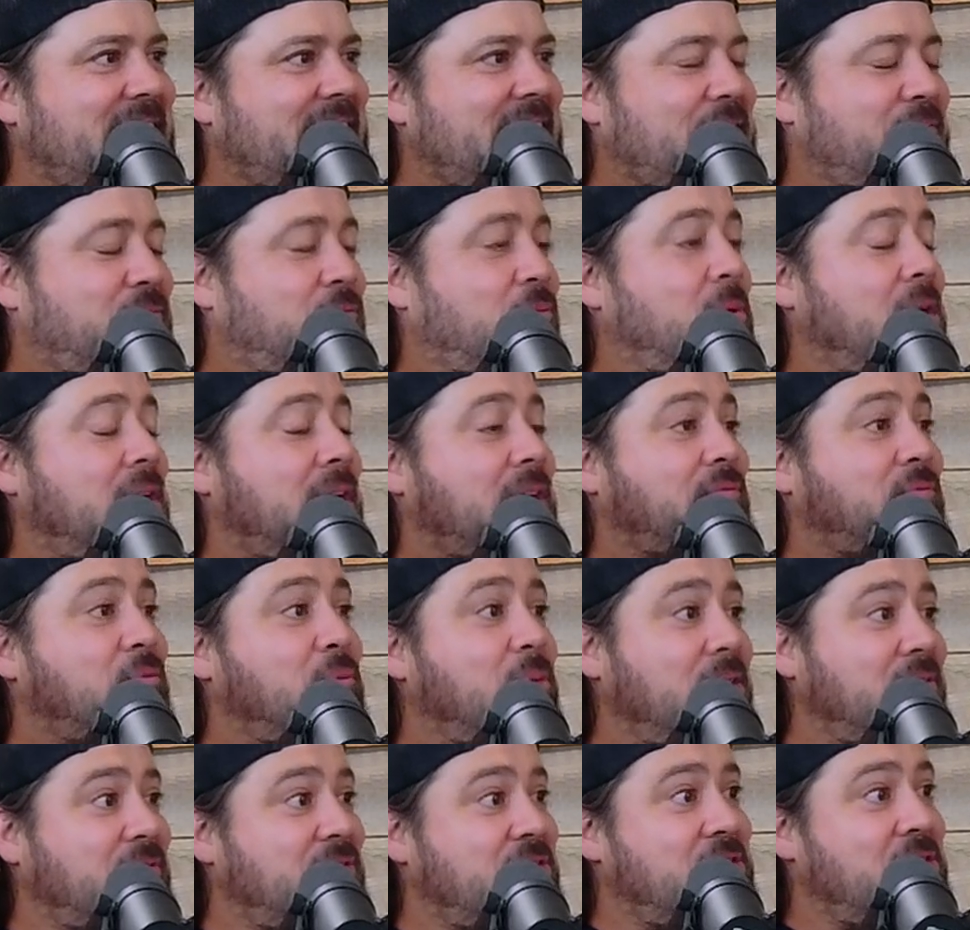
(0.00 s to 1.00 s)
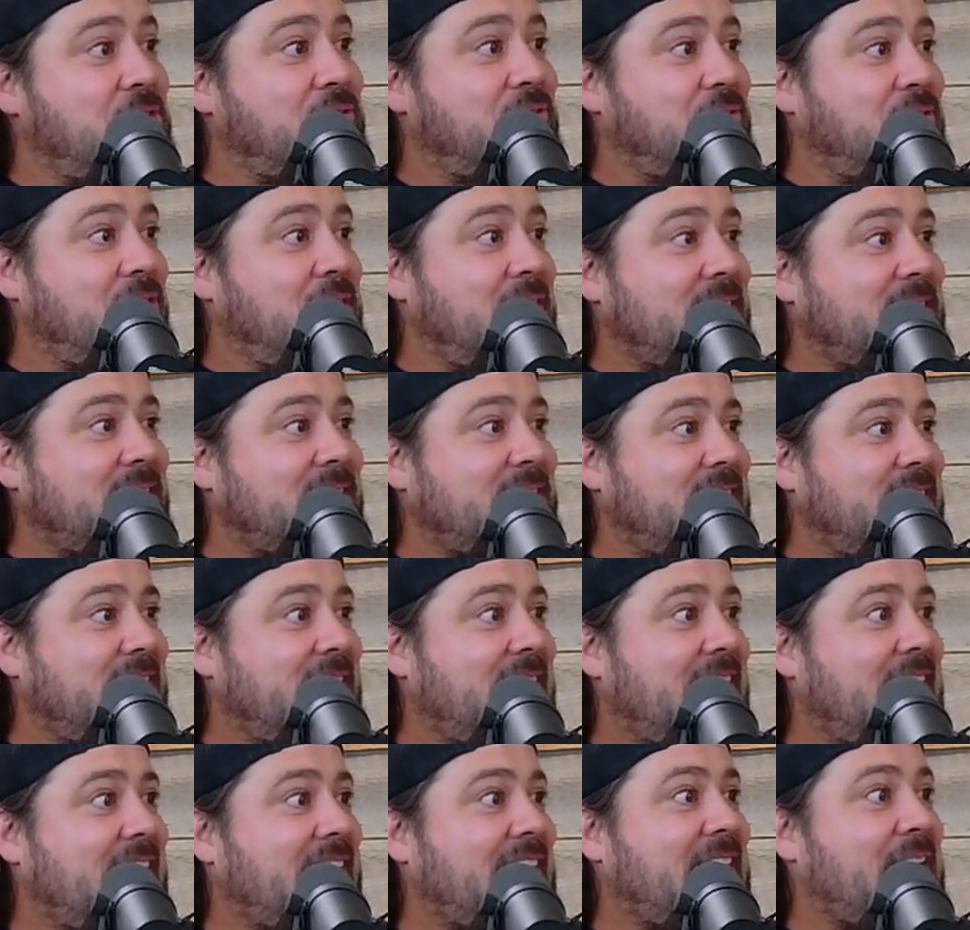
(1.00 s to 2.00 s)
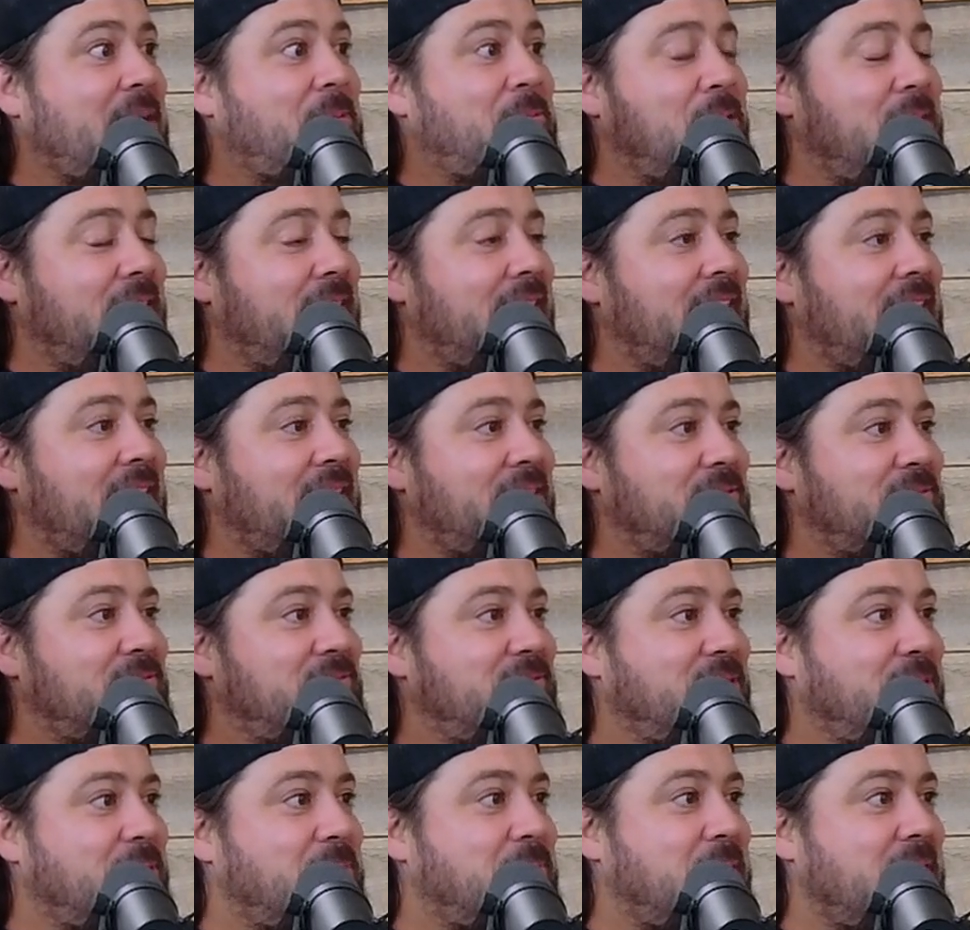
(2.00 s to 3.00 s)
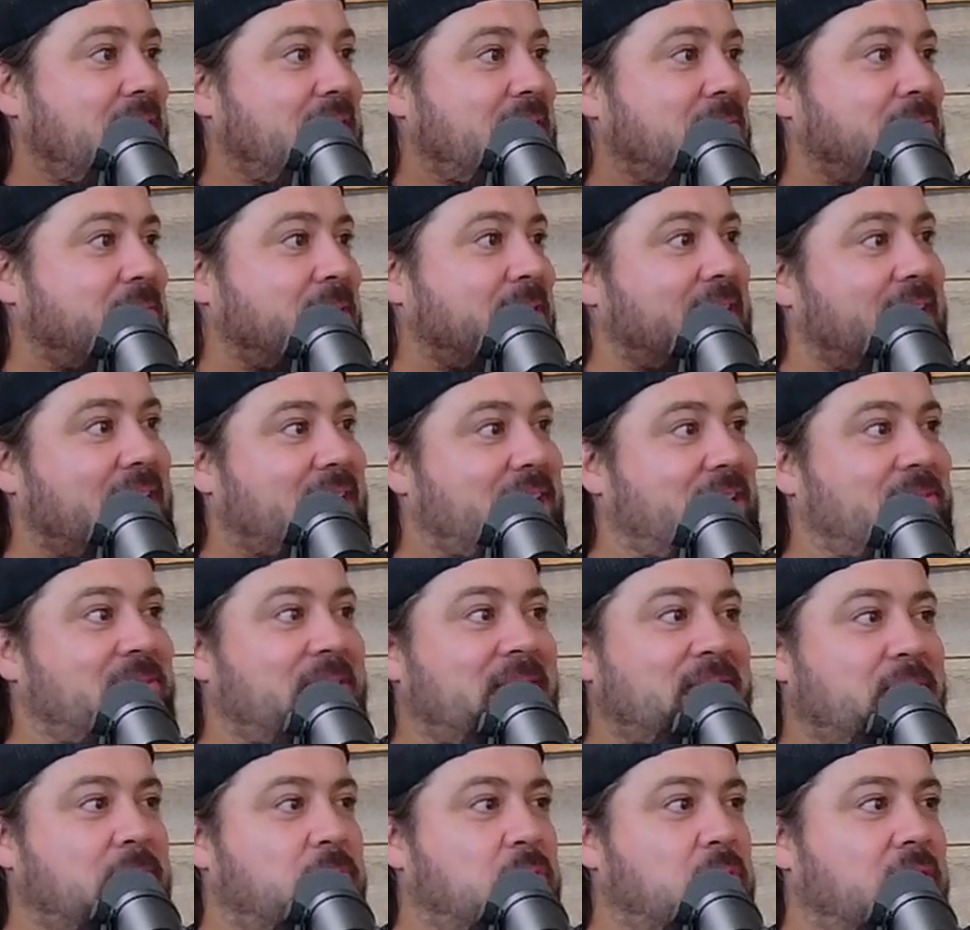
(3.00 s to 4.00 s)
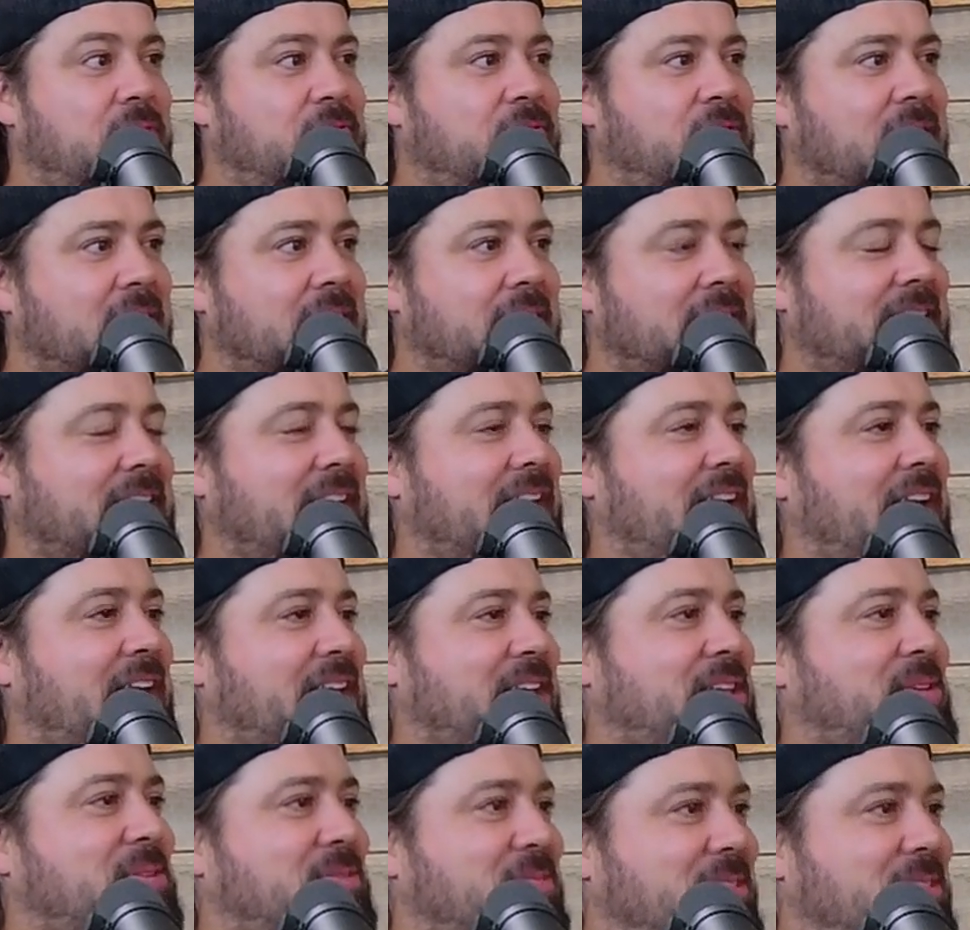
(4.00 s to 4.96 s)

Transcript: If one, if one of your friends said, hey, I want to have a baby, I don't have mm -hmm. a boyfriend, can I mm-hmm.